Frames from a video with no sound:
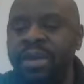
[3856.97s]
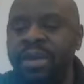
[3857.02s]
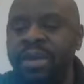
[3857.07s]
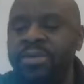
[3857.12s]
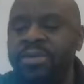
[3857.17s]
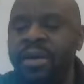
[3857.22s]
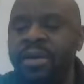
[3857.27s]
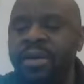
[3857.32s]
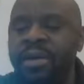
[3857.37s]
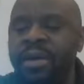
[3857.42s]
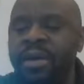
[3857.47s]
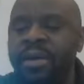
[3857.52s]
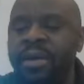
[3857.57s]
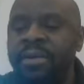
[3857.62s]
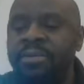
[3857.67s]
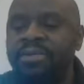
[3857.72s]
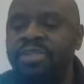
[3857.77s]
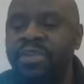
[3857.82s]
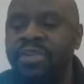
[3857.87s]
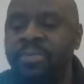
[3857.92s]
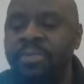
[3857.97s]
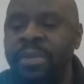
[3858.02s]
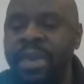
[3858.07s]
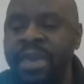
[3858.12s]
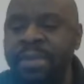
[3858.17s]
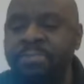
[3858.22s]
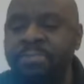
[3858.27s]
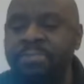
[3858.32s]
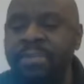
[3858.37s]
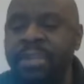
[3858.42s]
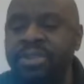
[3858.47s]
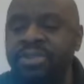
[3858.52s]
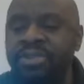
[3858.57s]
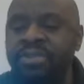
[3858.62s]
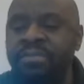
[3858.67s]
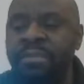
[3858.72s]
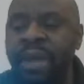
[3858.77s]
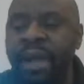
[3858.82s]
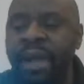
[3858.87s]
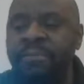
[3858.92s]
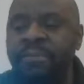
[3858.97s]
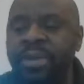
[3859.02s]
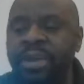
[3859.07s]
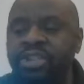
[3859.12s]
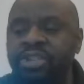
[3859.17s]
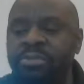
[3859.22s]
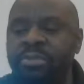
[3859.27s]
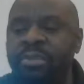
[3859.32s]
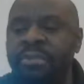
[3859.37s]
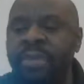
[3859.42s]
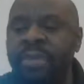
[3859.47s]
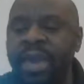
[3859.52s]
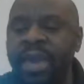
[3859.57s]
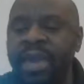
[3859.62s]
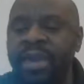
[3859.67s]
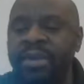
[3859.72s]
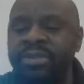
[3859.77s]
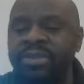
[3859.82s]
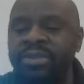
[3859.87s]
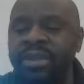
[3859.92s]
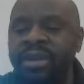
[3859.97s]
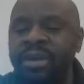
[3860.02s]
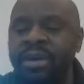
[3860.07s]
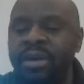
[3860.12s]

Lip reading: mentored by Benjamin Mays